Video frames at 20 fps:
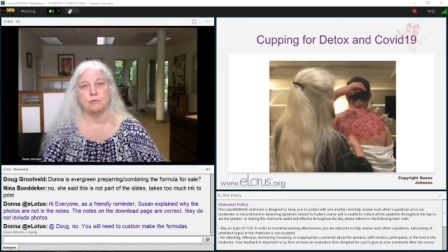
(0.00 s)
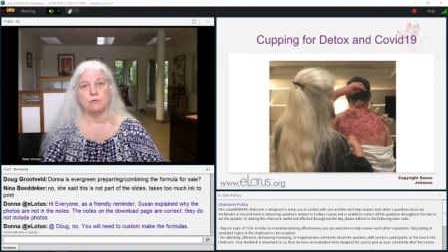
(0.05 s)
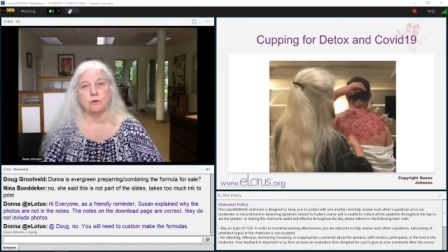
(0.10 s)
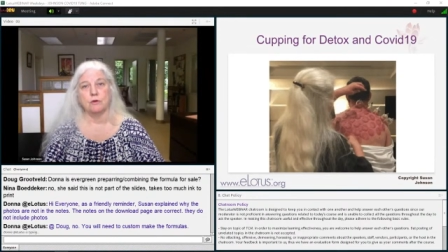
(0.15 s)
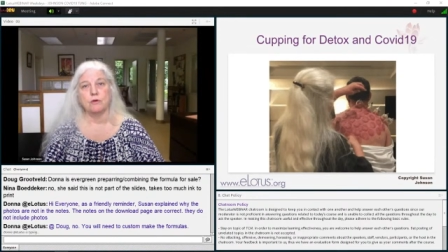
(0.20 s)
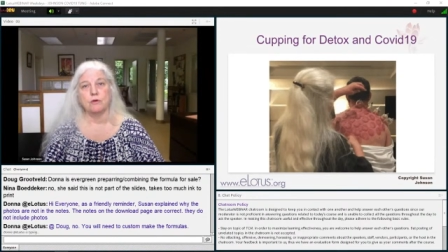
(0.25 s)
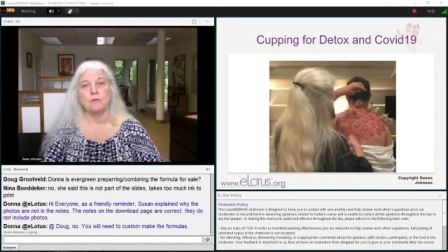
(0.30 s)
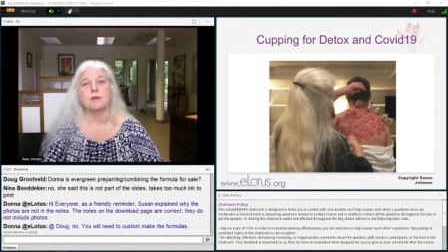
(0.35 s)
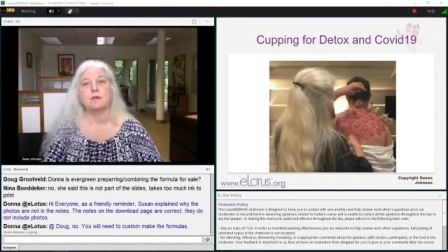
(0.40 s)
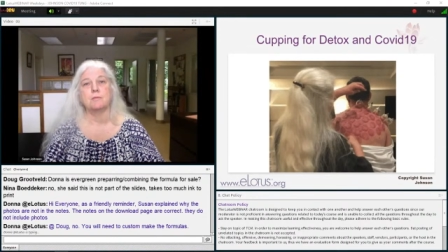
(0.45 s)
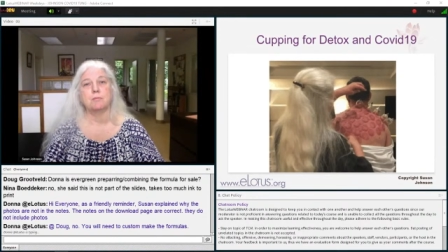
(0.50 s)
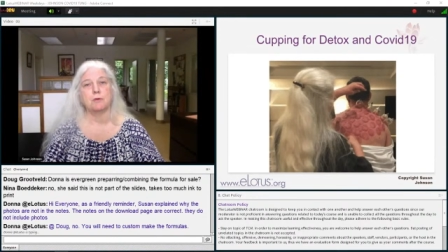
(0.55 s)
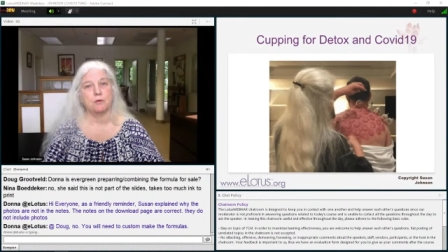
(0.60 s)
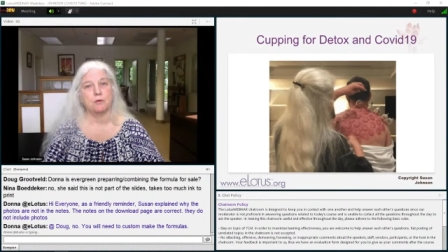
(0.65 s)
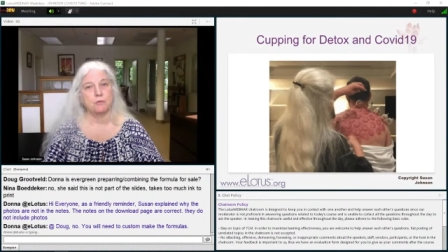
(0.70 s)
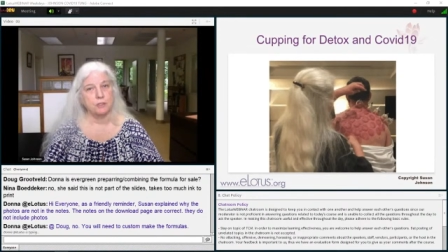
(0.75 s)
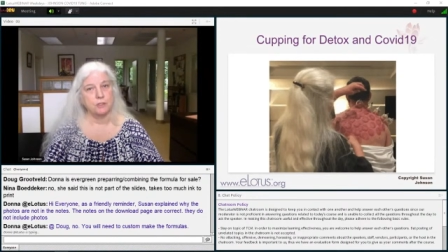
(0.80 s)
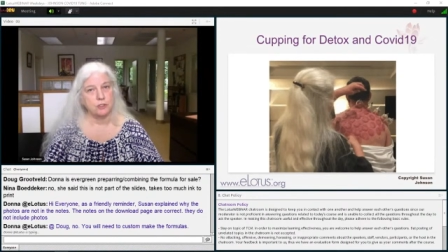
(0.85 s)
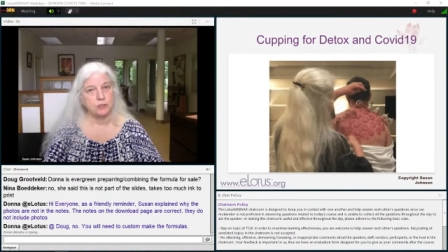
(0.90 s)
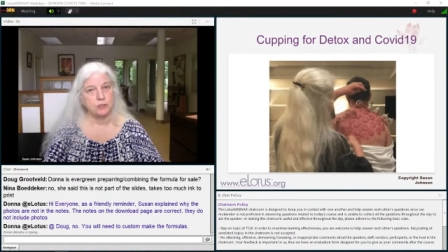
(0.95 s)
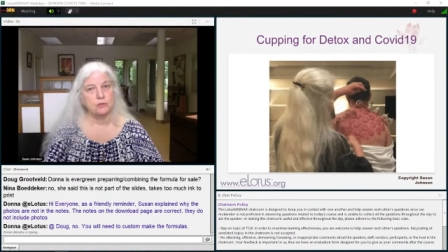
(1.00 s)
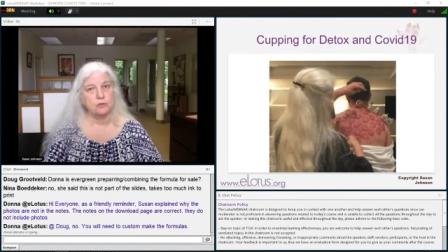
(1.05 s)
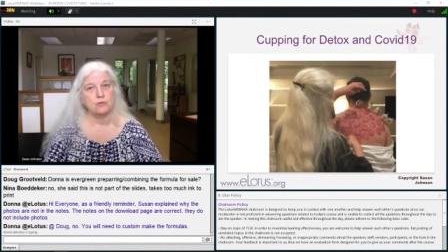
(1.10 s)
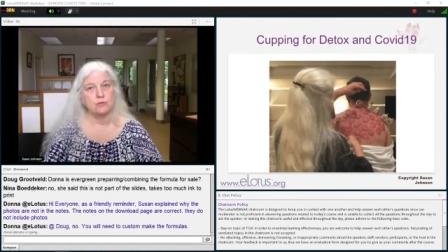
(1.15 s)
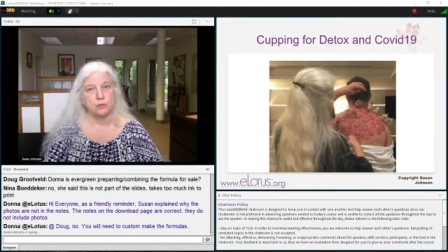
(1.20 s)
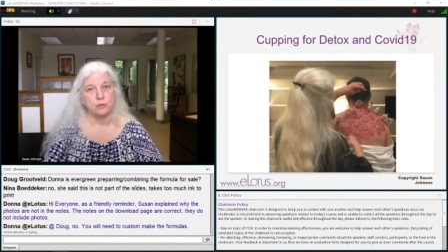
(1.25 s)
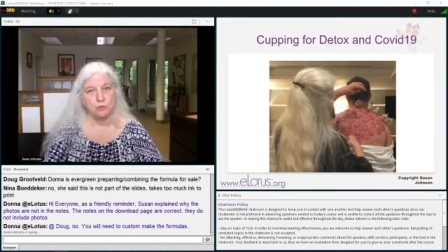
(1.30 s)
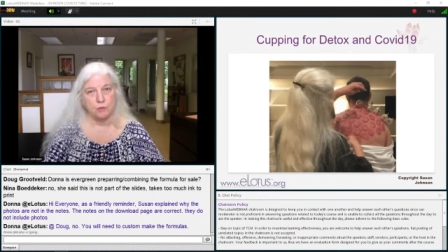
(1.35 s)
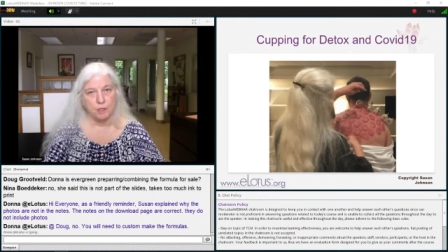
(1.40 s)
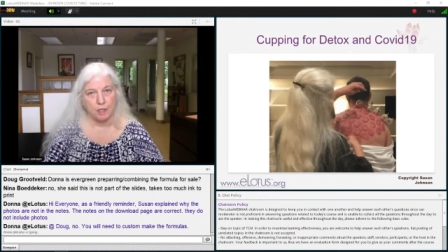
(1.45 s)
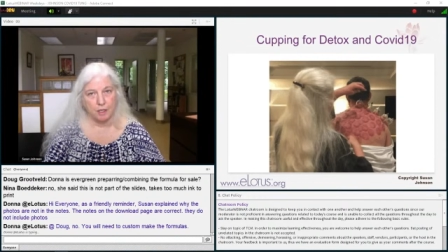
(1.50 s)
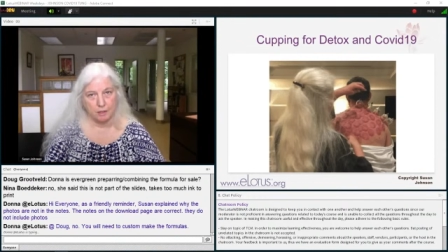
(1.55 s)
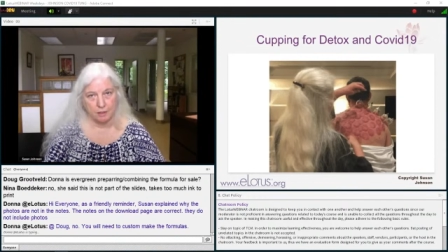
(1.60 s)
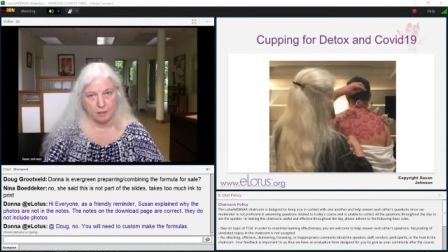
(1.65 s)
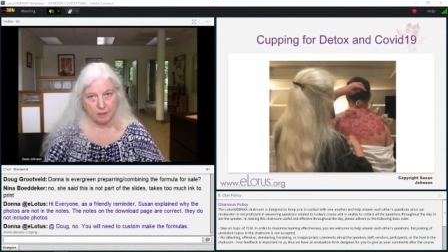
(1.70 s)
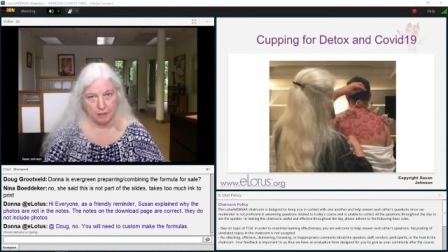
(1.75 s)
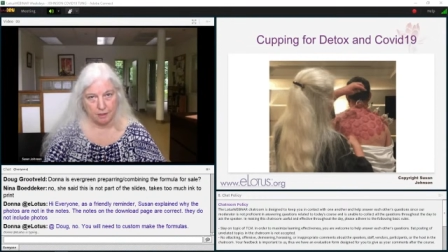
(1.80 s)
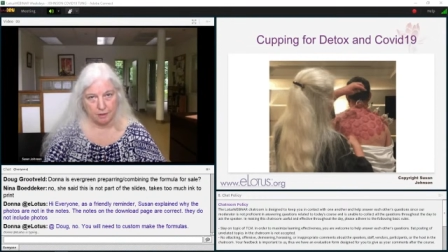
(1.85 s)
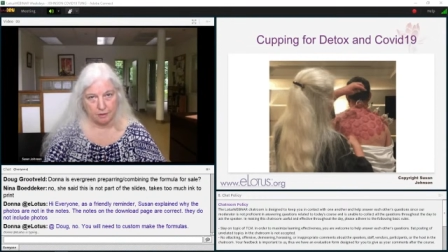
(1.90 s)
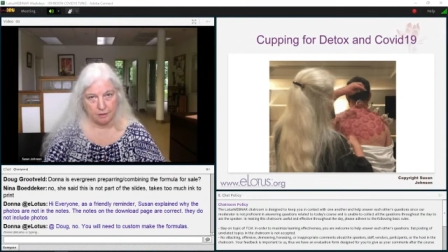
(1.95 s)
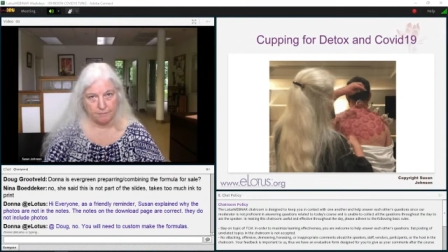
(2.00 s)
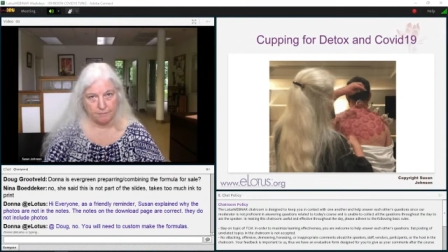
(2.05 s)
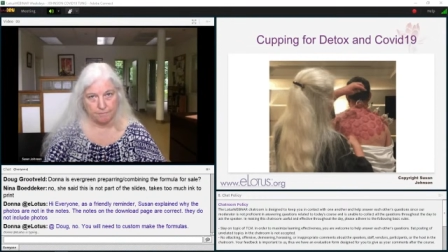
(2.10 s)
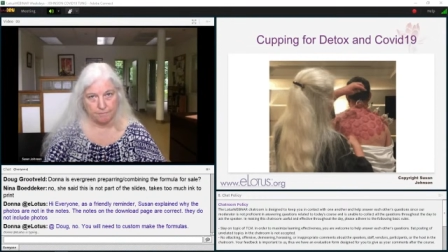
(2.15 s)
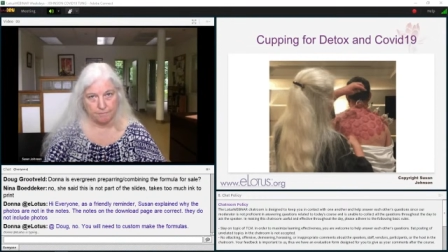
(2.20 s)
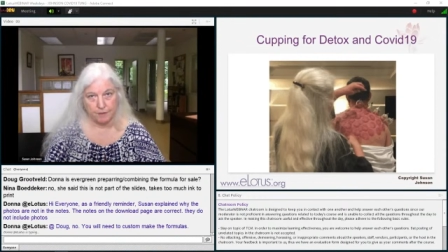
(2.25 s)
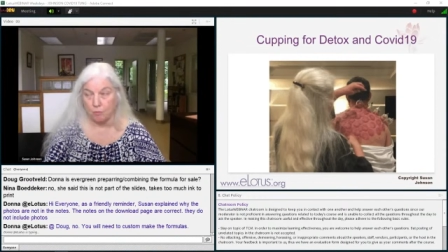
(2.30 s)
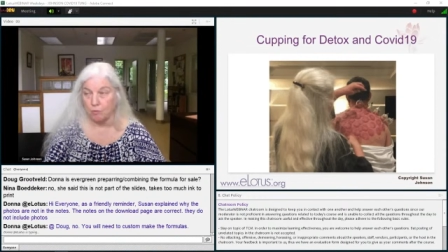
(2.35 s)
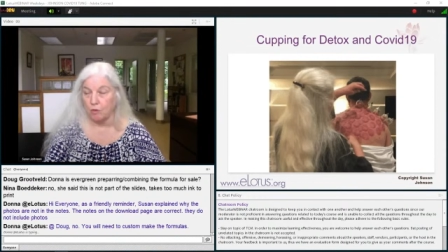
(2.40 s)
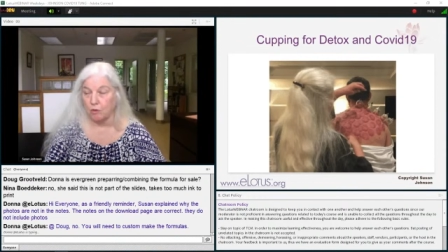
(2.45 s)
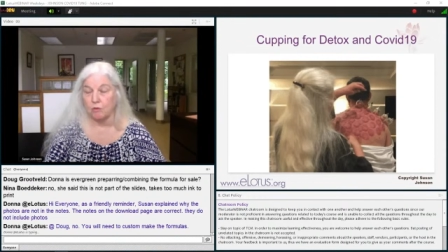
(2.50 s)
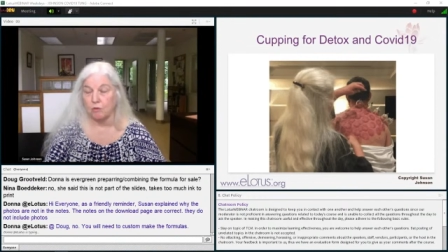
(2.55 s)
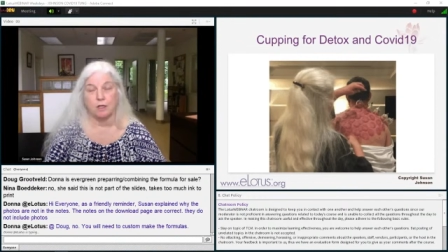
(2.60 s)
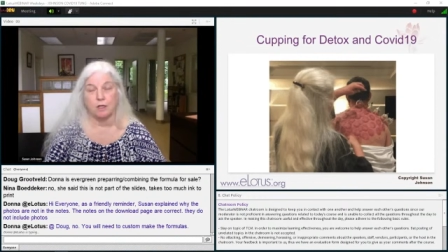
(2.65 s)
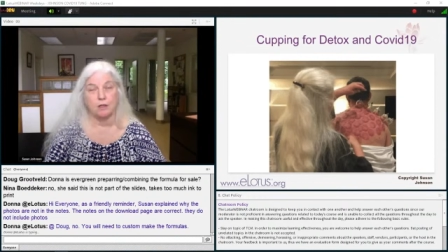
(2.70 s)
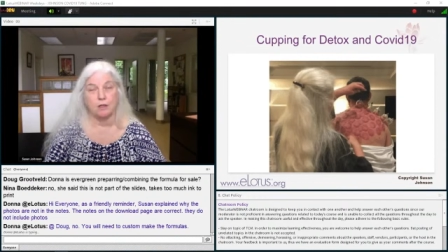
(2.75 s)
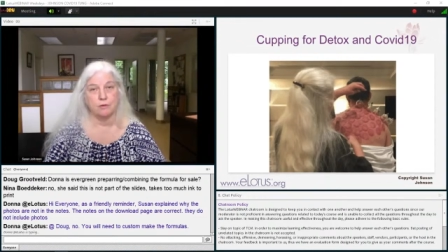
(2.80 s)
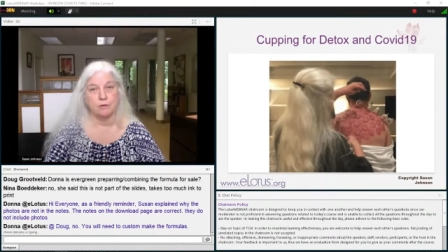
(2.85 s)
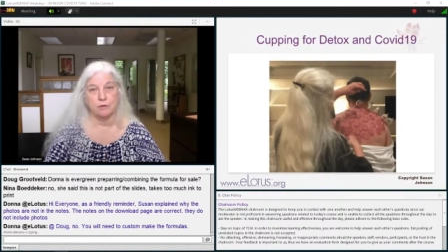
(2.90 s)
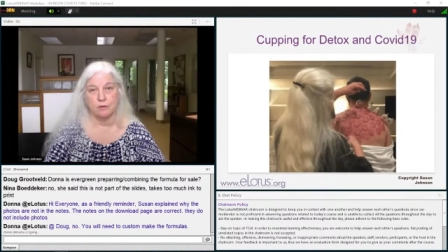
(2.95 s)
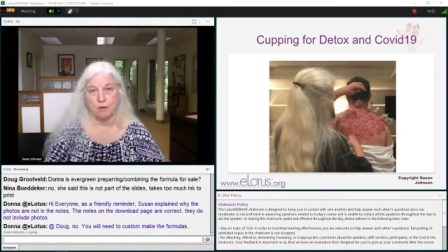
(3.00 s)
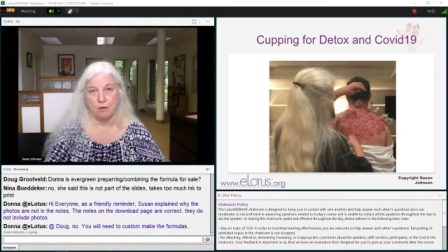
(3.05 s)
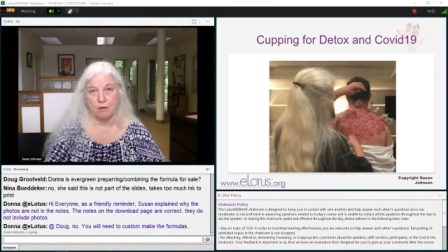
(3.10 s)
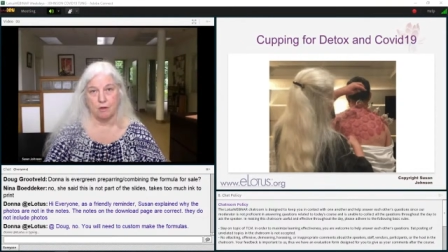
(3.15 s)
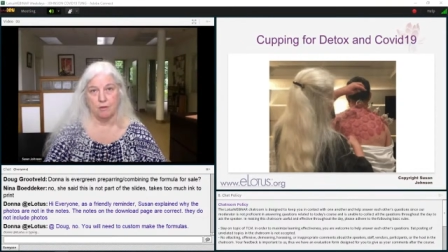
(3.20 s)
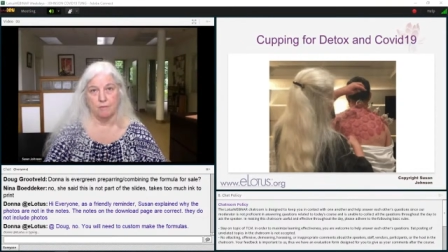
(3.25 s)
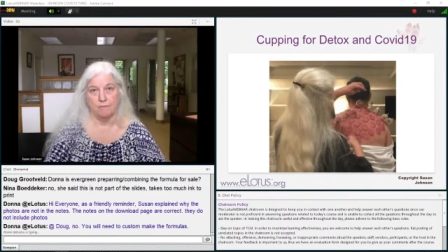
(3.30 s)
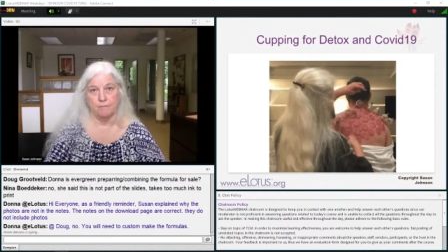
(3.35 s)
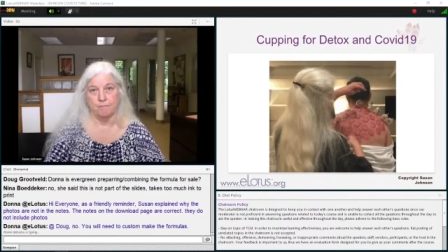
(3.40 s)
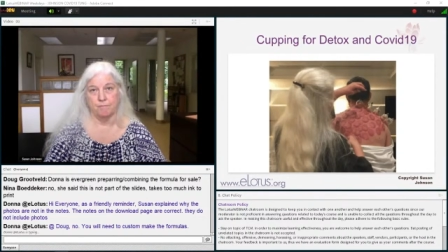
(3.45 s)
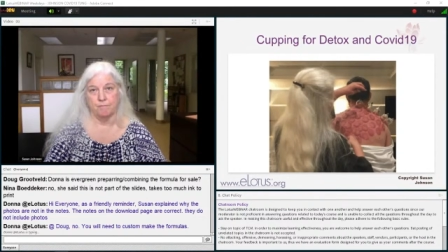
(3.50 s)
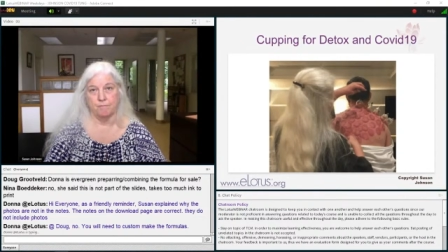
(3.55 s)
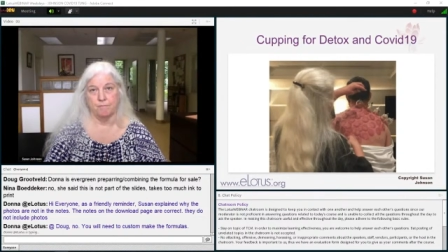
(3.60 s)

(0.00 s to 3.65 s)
Nerve and bone issues do not color, they won't color at all.